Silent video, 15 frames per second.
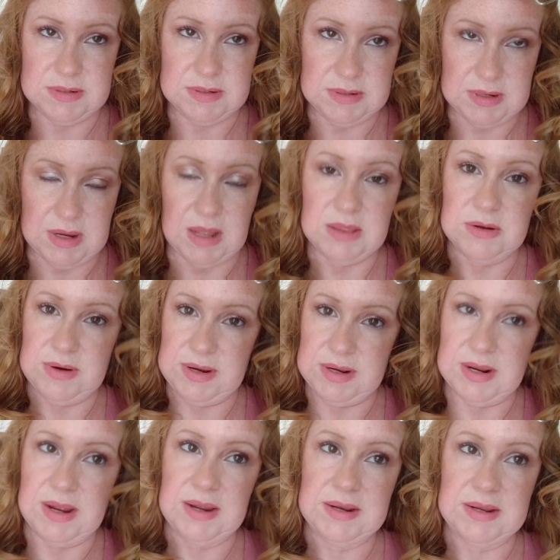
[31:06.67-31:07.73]
color I
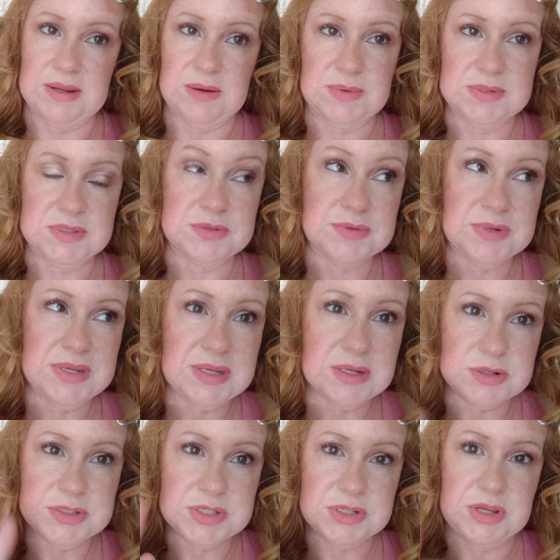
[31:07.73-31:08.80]
dyed it was 3
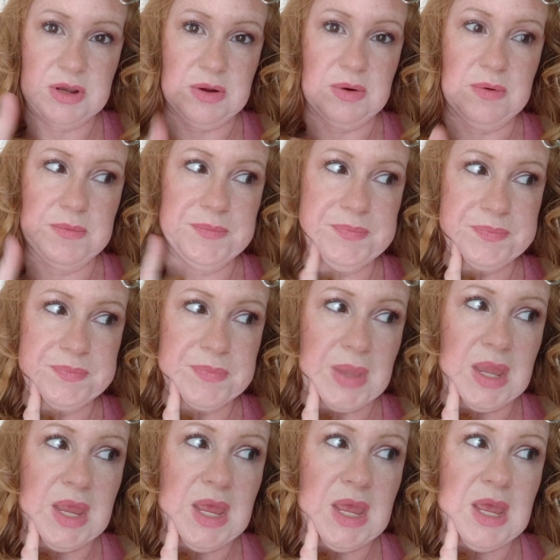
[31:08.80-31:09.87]
years ago
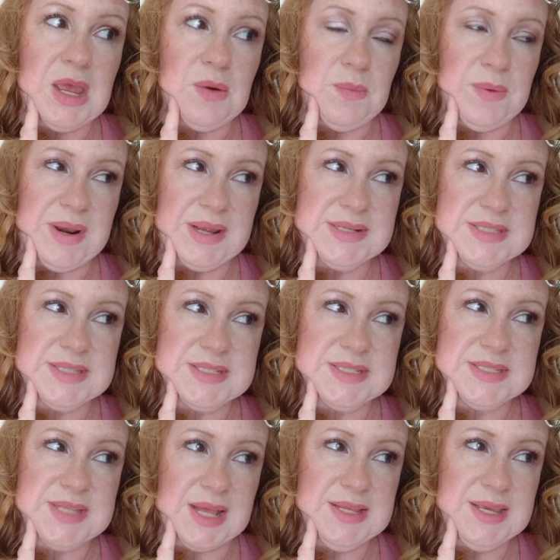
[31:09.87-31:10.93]
when I did the
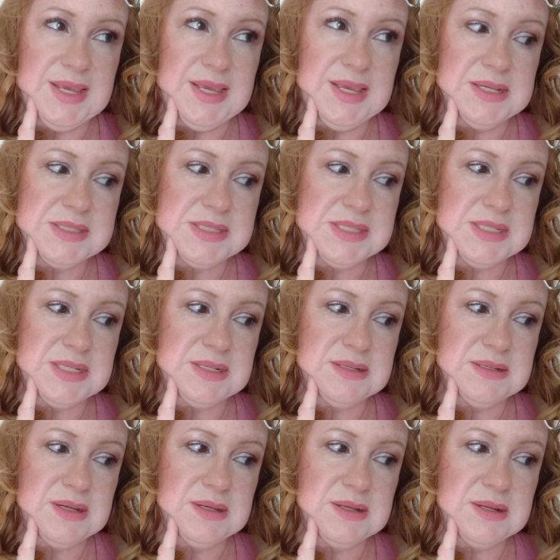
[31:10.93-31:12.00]
Sally
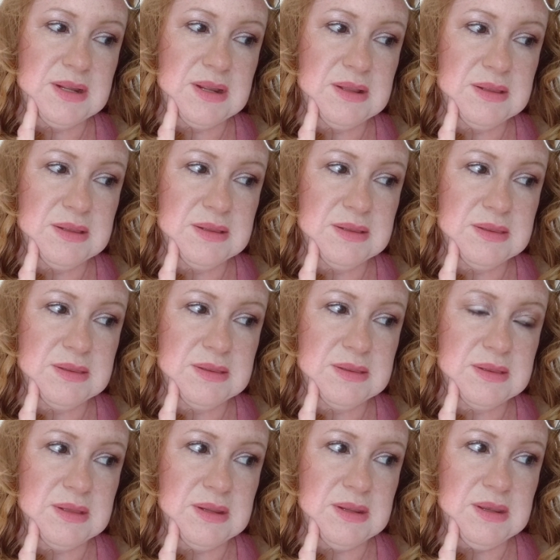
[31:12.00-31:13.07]
Hansen,
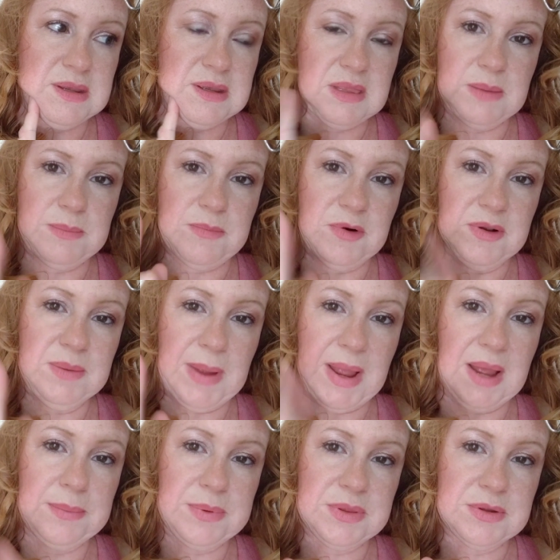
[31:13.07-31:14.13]
the really
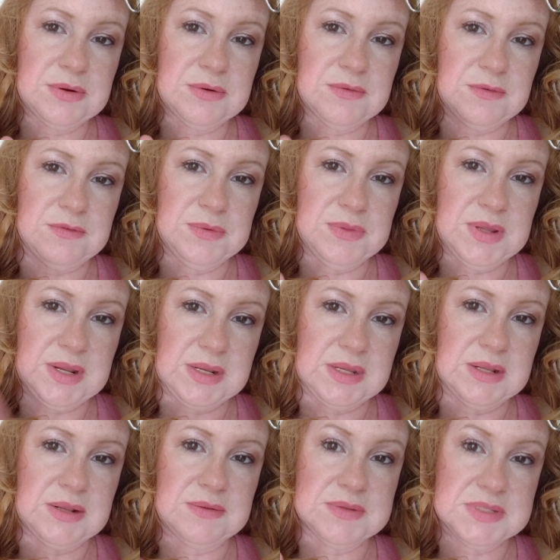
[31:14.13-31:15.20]
popular review that I
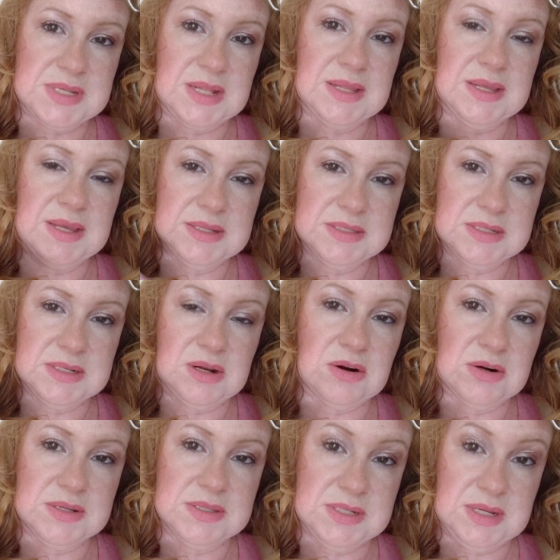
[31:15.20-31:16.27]
did of the Sally Hansen
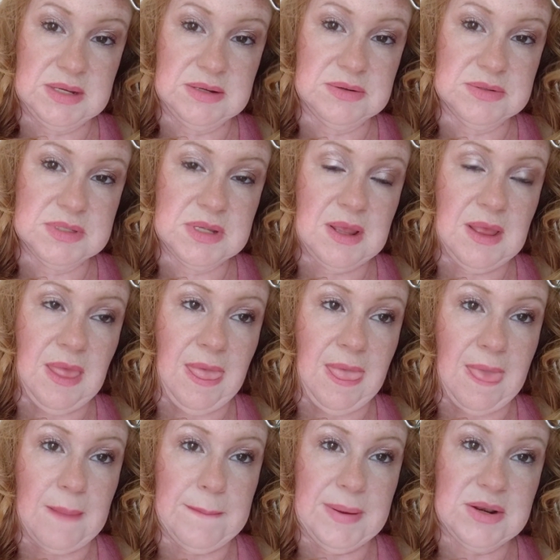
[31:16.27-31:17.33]
Hard as Nails.
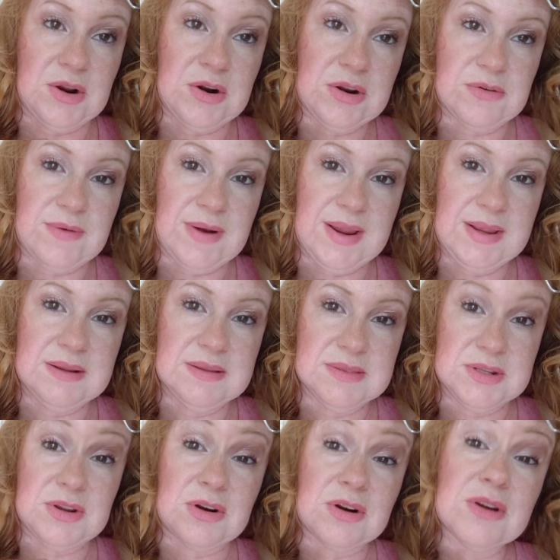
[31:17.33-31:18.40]
My dark red, the
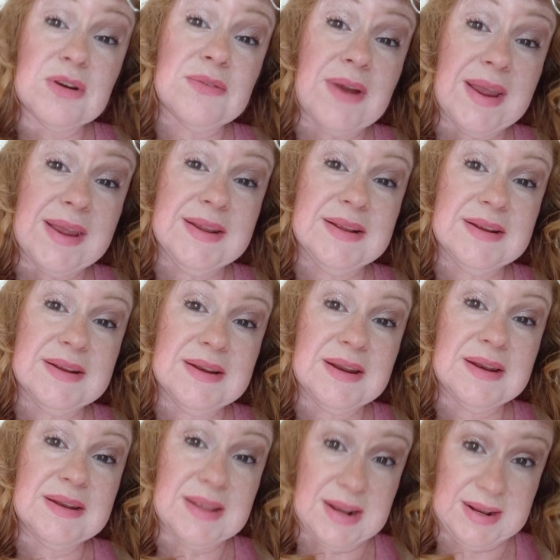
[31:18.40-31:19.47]
dark red
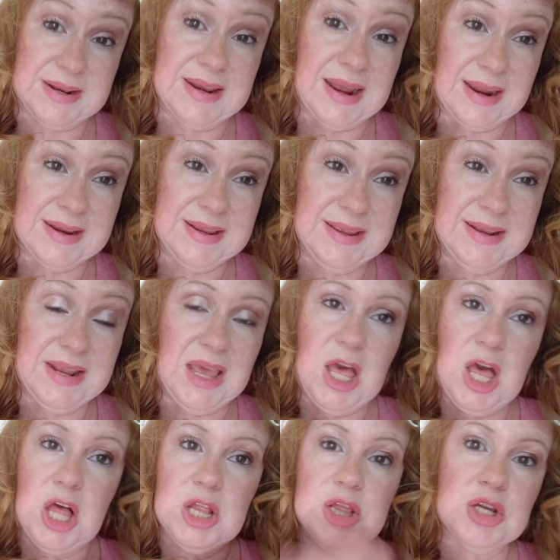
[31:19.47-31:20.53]
that I dyed it,
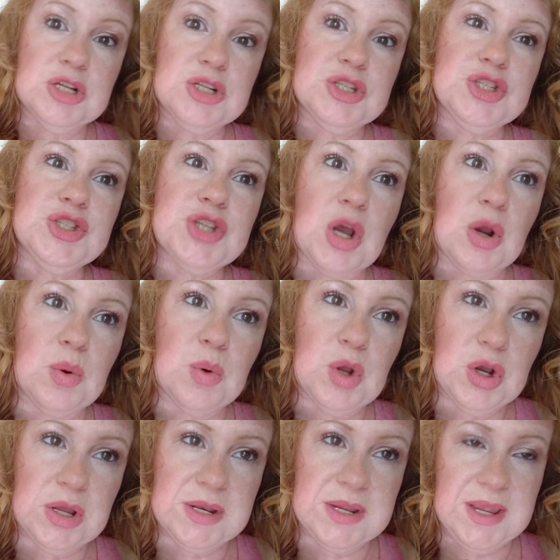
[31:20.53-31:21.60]
looked so
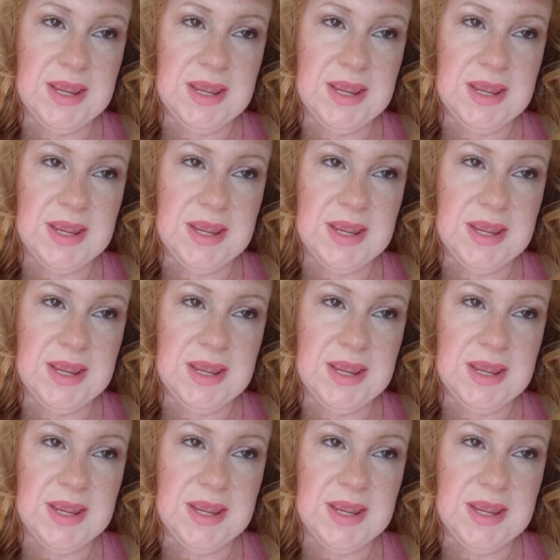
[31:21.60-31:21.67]
good.